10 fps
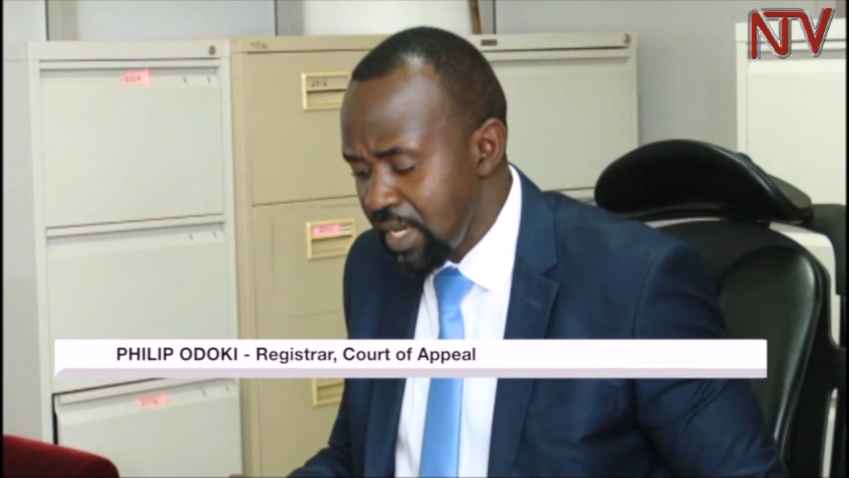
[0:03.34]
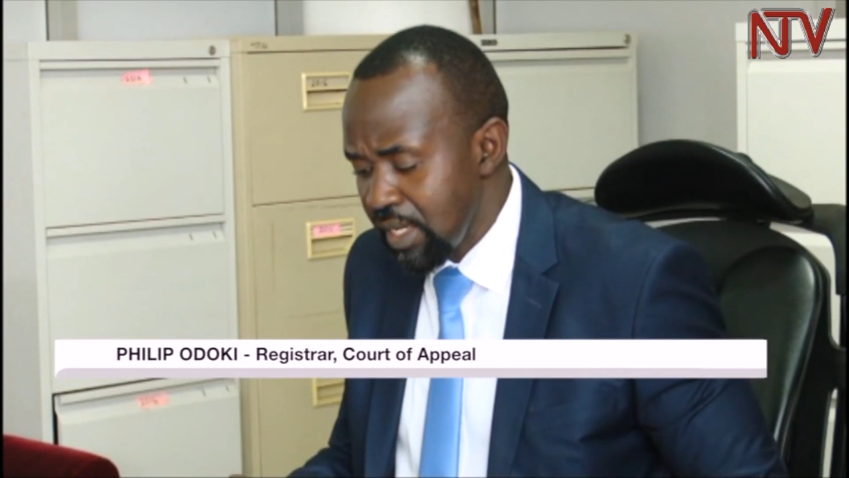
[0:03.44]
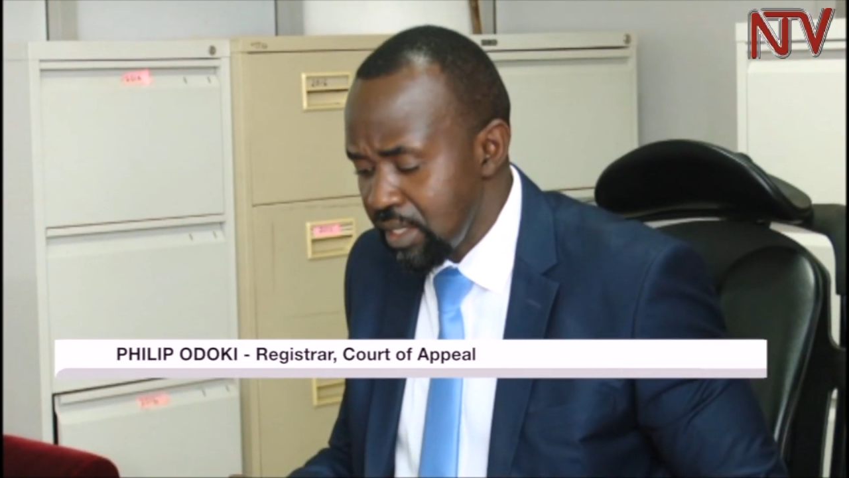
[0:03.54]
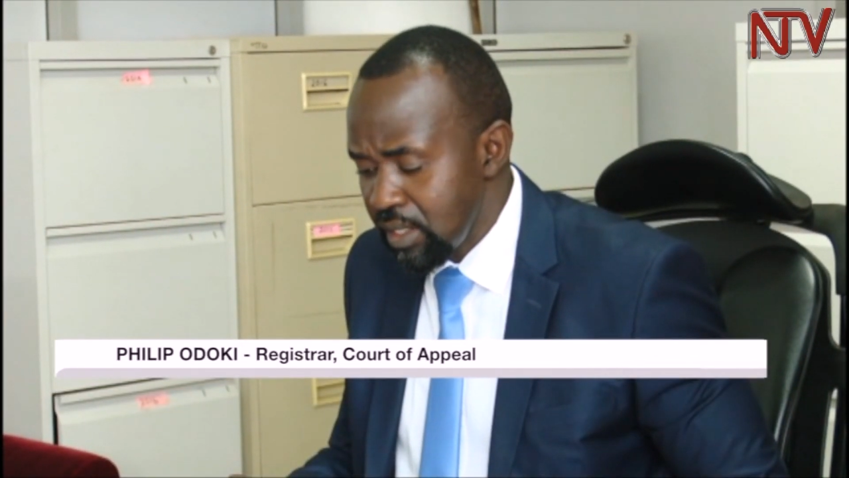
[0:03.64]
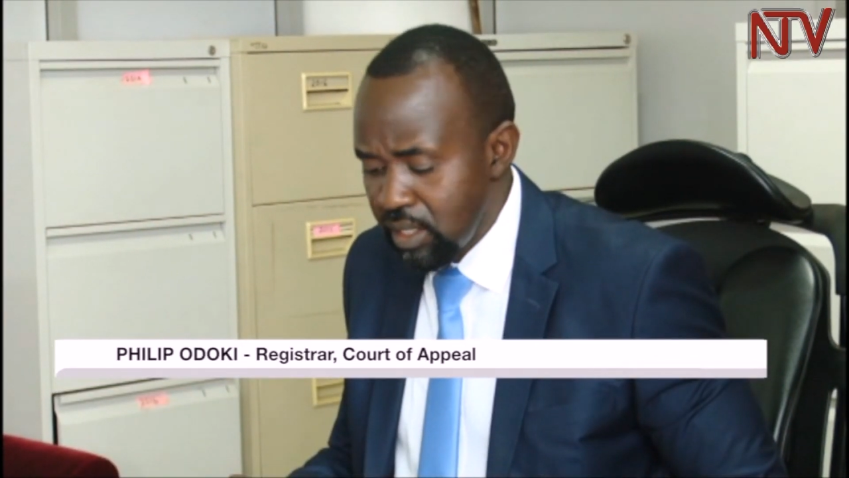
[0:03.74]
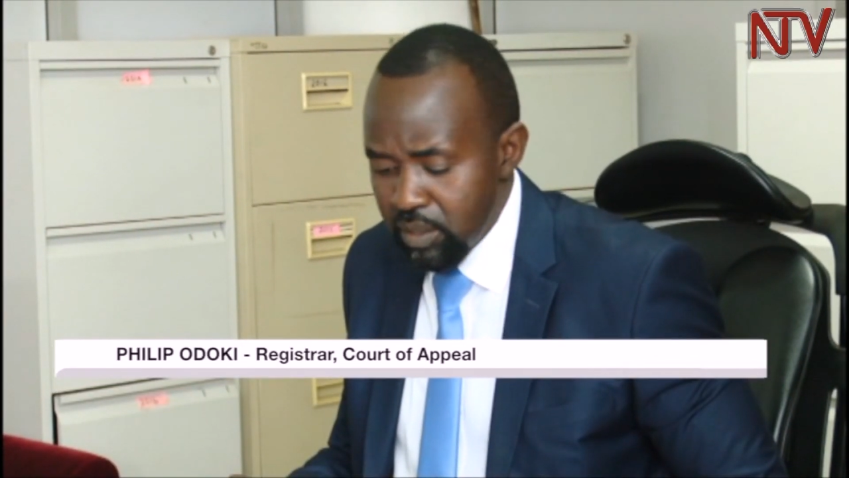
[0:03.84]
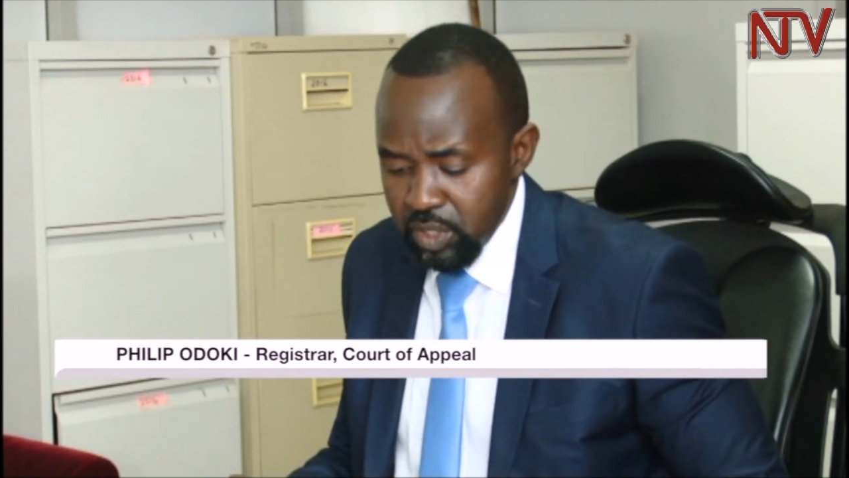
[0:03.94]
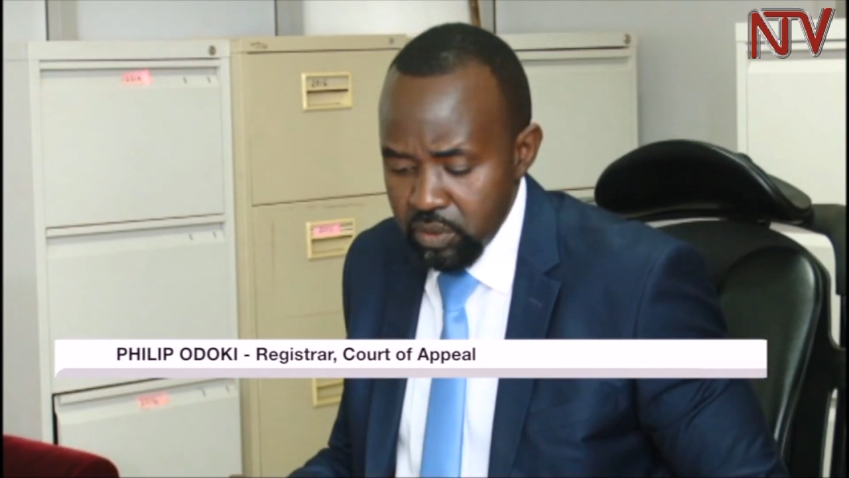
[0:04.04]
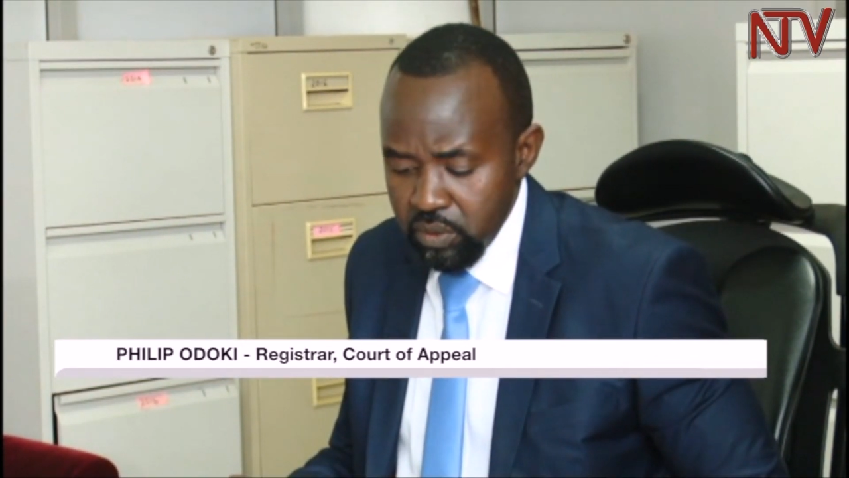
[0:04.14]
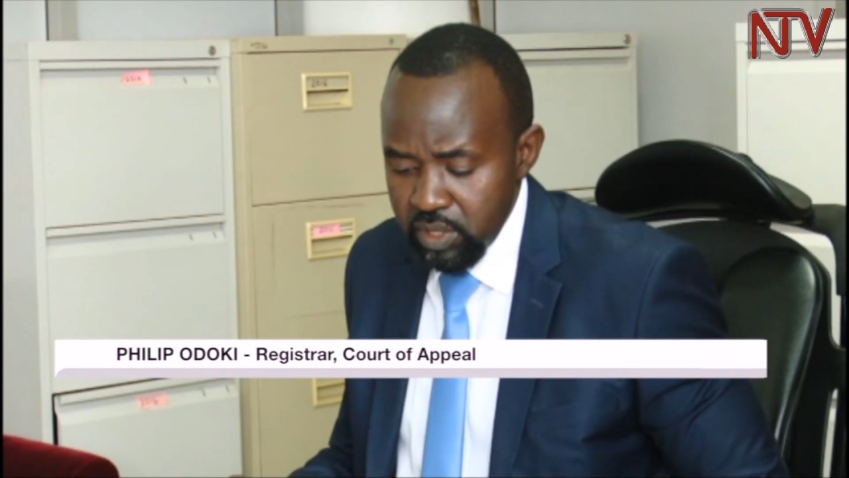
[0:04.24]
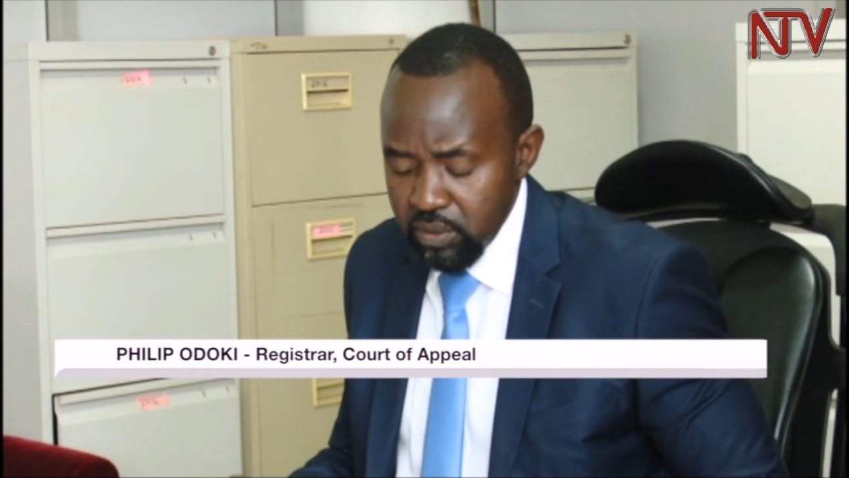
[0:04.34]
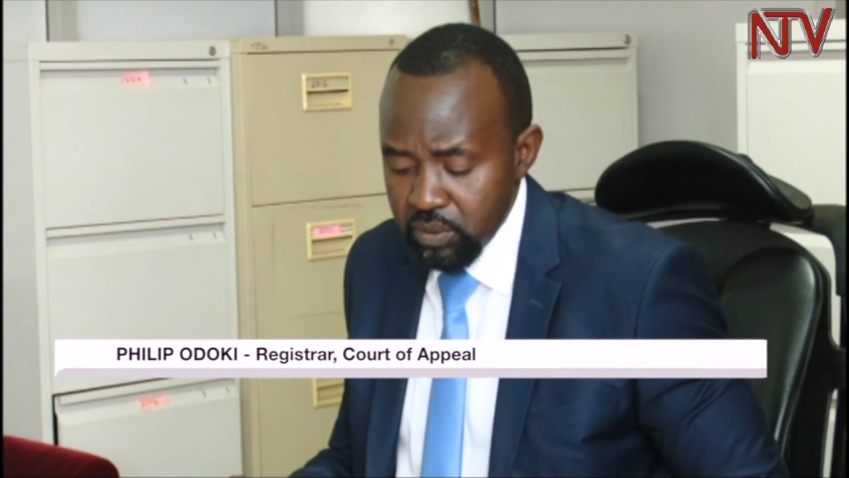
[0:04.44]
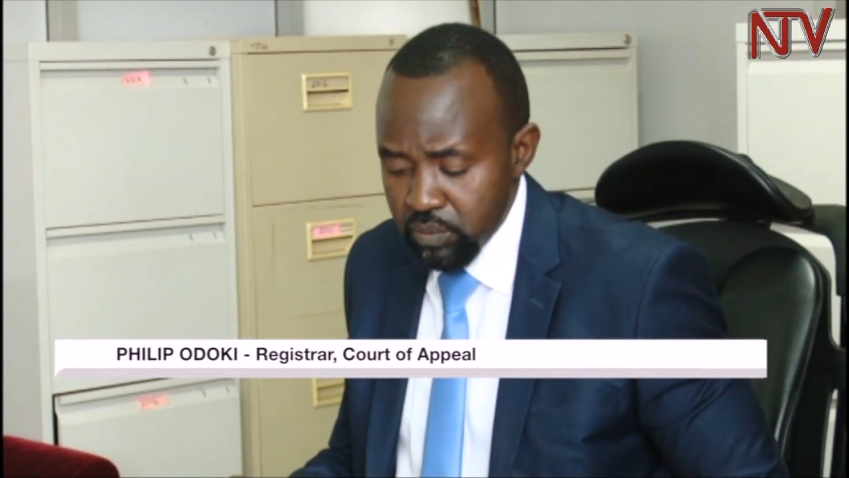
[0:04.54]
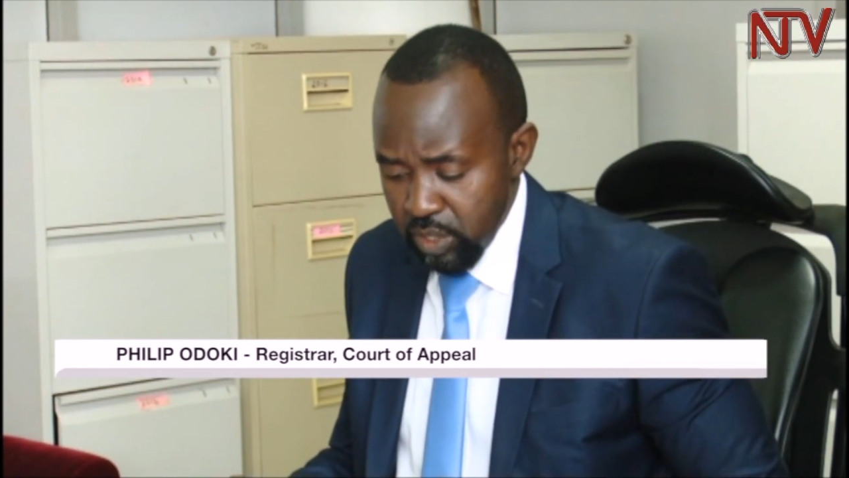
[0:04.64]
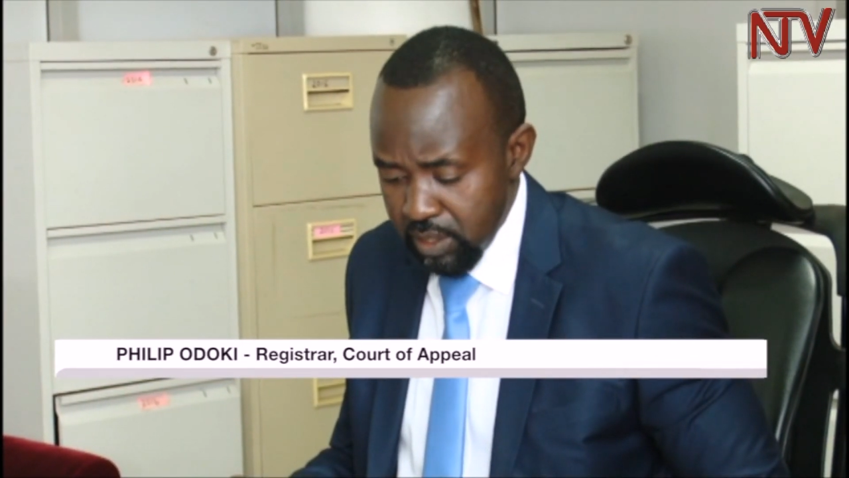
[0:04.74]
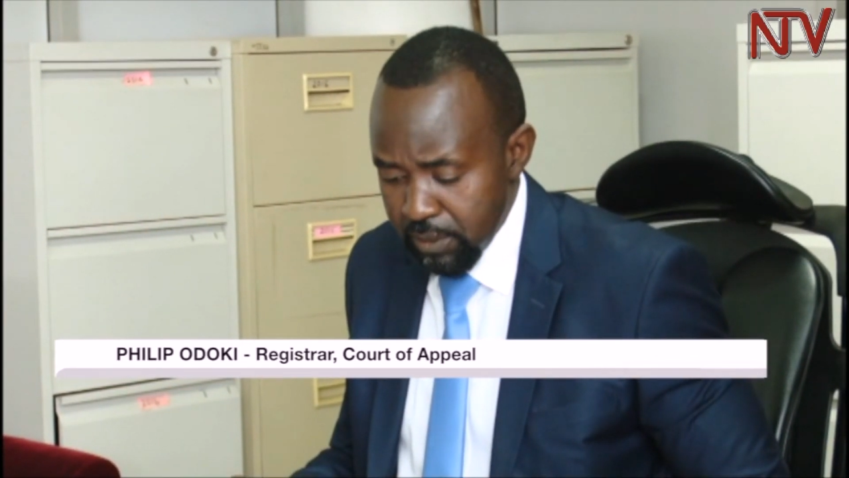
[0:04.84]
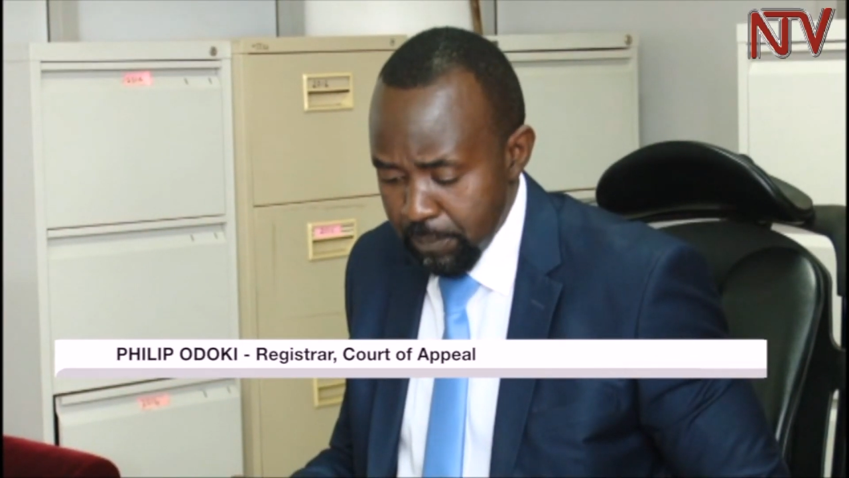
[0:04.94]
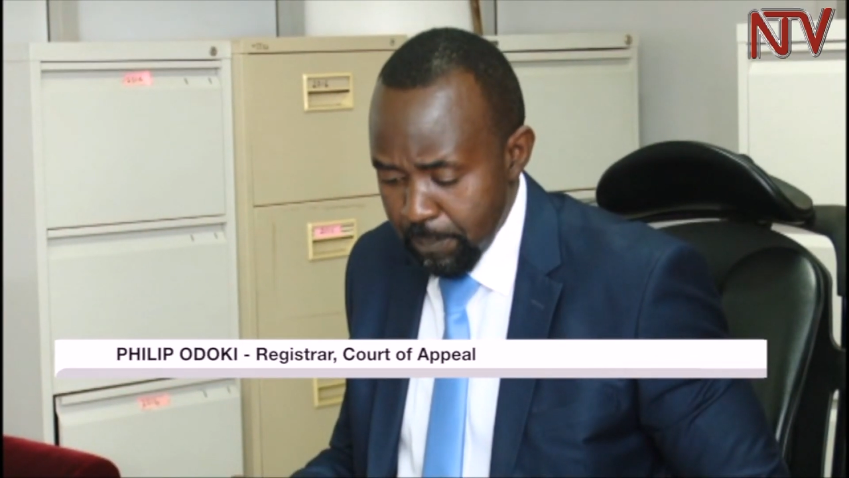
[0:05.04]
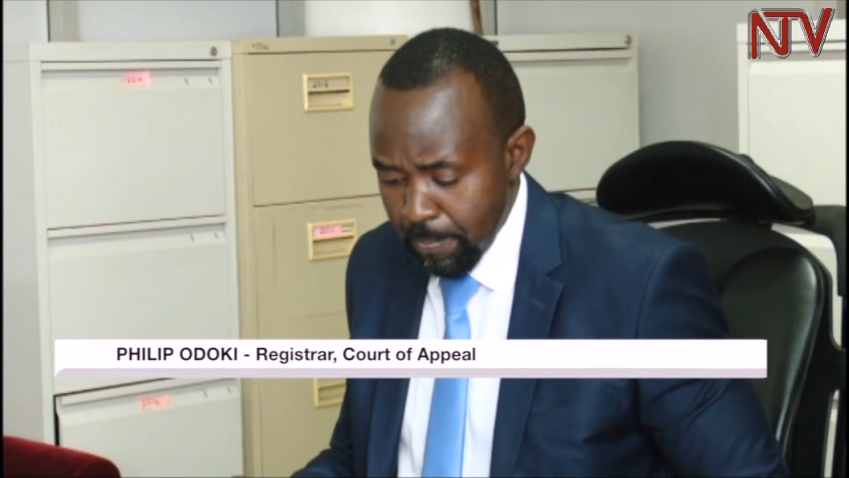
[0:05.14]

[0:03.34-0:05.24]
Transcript: at the time the order was made.